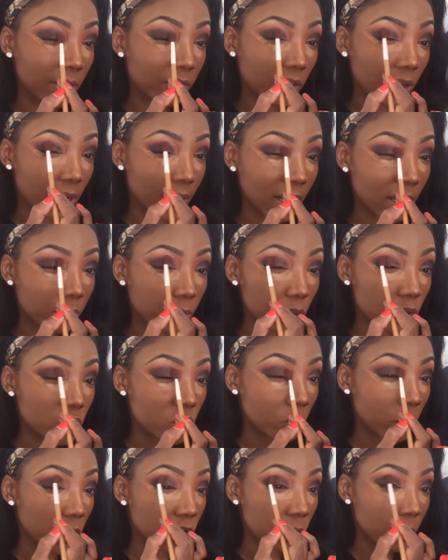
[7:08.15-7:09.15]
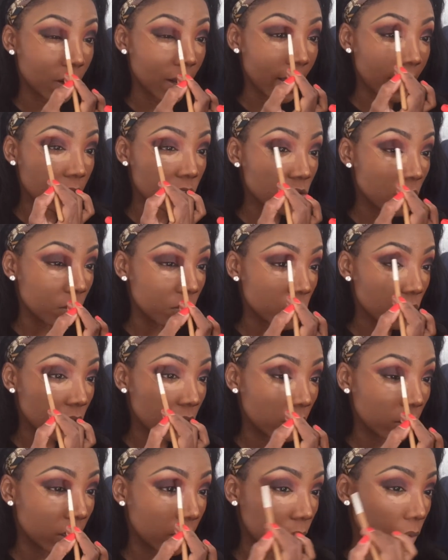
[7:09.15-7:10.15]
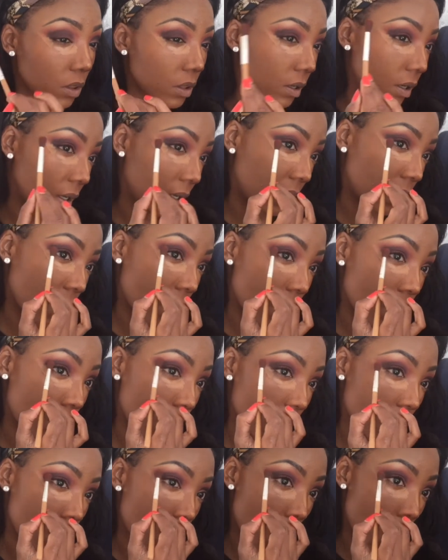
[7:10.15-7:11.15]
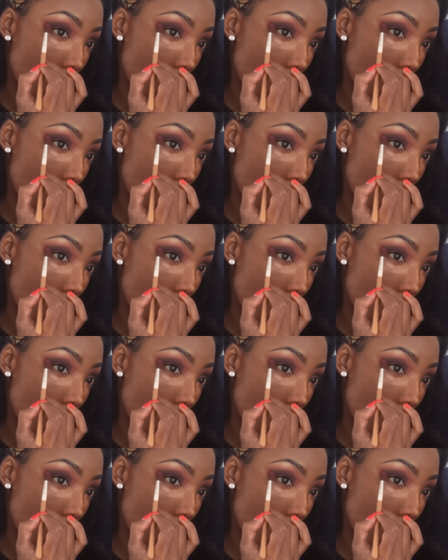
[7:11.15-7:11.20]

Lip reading: I feel like I put too much black, so I'm just going to go in with it again